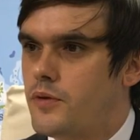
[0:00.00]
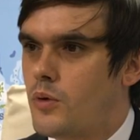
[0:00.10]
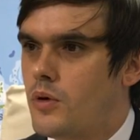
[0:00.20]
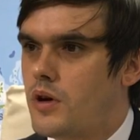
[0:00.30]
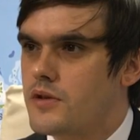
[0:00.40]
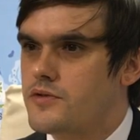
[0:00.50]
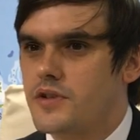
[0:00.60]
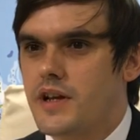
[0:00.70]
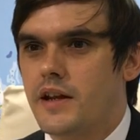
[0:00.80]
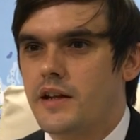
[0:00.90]

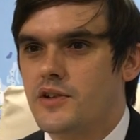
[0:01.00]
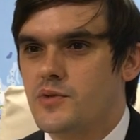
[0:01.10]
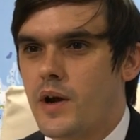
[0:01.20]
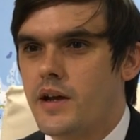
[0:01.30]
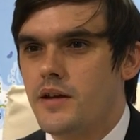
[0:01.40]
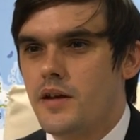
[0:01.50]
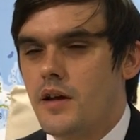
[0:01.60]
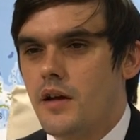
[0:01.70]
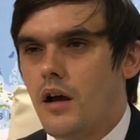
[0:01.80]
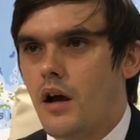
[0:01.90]
400 yen each way.
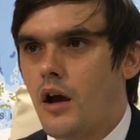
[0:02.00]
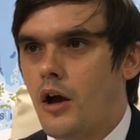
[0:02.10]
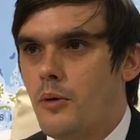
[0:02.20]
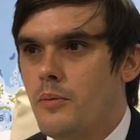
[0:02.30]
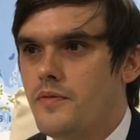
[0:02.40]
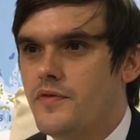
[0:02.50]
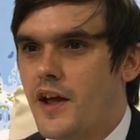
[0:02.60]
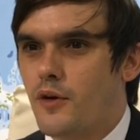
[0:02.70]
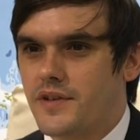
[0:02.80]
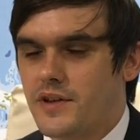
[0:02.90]

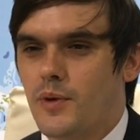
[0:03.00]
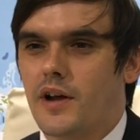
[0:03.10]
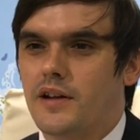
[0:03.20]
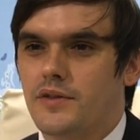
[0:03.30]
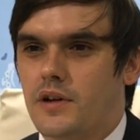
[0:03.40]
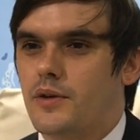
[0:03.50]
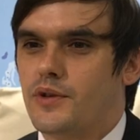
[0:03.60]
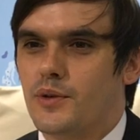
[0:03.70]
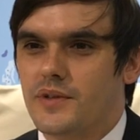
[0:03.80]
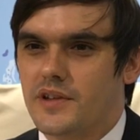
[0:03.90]
Then obviously when I lived
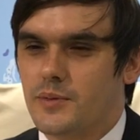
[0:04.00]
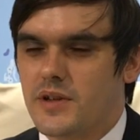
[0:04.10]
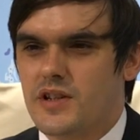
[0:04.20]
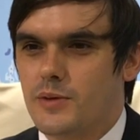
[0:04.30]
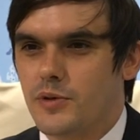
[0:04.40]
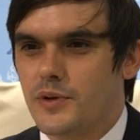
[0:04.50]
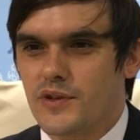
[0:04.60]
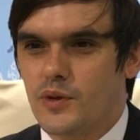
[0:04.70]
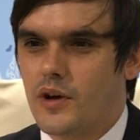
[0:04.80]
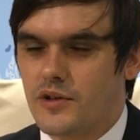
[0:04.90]
closer it was a little bit cheaper. It was
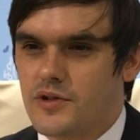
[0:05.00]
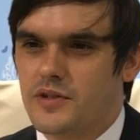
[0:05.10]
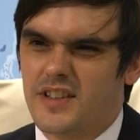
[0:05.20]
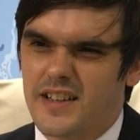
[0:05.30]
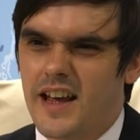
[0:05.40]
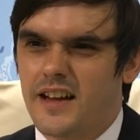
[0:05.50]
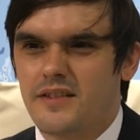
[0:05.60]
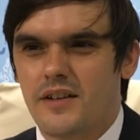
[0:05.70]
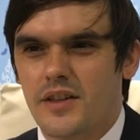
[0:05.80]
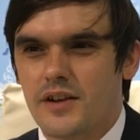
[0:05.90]
200 yen
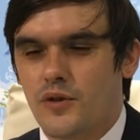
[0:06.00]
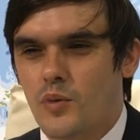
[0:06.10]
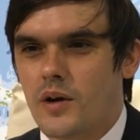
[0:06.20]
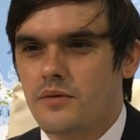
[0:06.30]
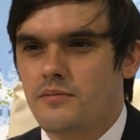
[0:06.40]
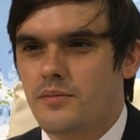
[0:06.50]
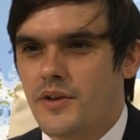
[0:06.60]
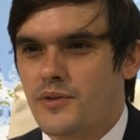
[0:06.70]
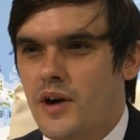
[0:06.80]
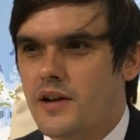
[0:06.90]
I think for one
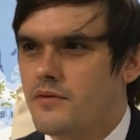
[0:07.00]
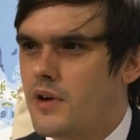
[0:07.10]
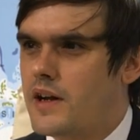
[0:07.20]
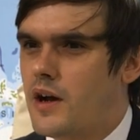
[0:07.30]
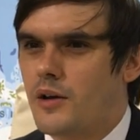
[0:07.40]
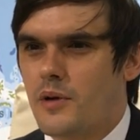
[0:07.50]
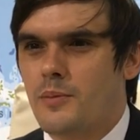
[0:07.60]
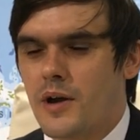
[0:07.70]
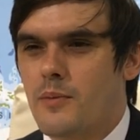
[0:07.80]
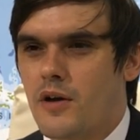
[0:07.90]
bus ride, and right now I
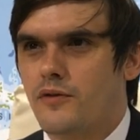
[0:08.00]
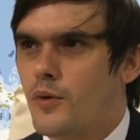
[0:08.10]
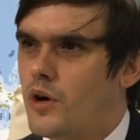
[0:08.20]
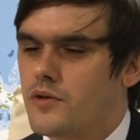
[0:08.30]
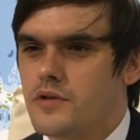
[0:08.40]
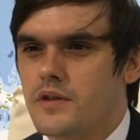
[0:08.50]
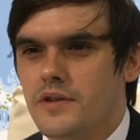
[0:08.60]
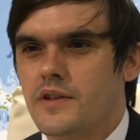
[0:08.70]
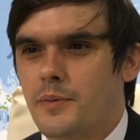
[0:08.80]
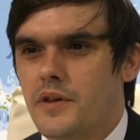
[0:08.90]
pay about 400
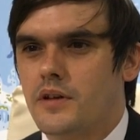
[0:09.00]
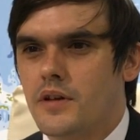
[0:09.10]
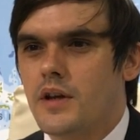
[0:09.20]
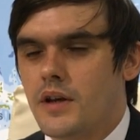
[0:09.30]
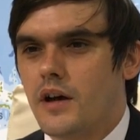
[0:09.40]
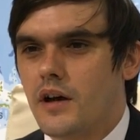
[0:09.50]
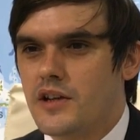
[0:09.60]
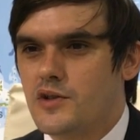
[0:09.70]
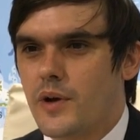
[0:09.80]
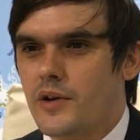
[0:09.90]
and something
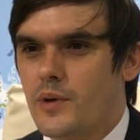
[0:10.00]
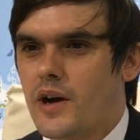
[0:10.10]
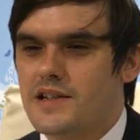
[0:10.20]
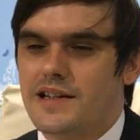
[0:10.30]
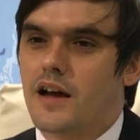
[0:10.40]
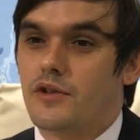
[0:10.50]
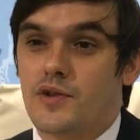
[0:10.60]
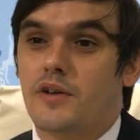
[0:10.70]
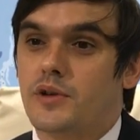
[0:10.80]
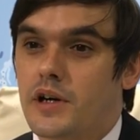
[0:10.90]
each way as well. I actually have a
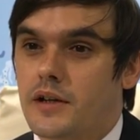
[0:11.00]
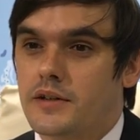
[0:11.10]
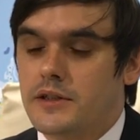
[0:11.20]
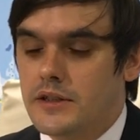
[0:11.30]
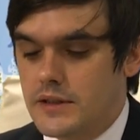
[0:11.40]
travel card.